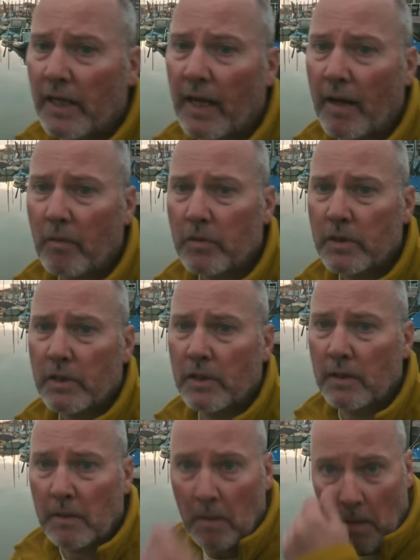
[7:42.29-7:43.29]
cloud.
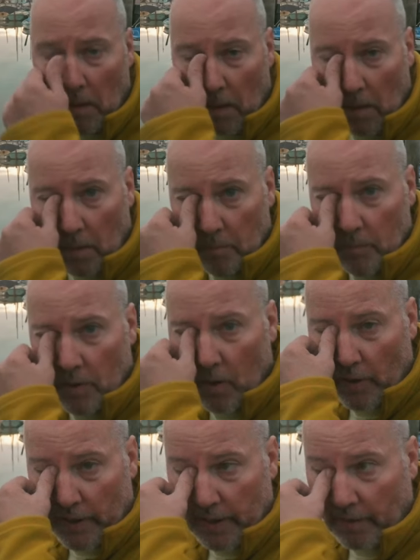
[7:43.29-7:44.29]
Um,
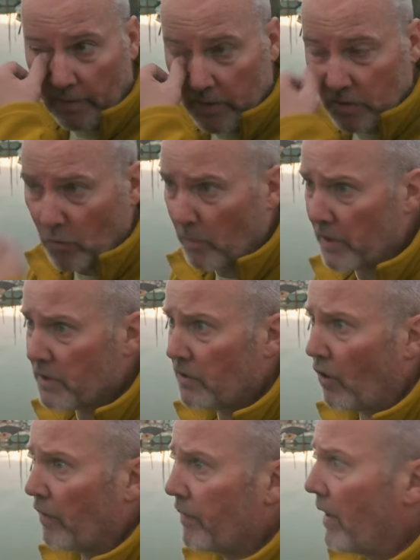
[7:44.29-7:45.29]
high cloud can normally
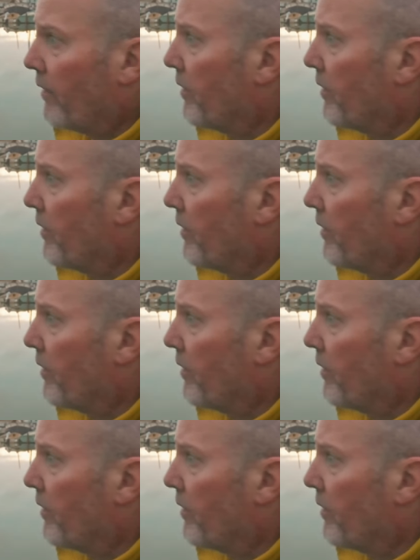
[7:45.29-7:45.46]
stifle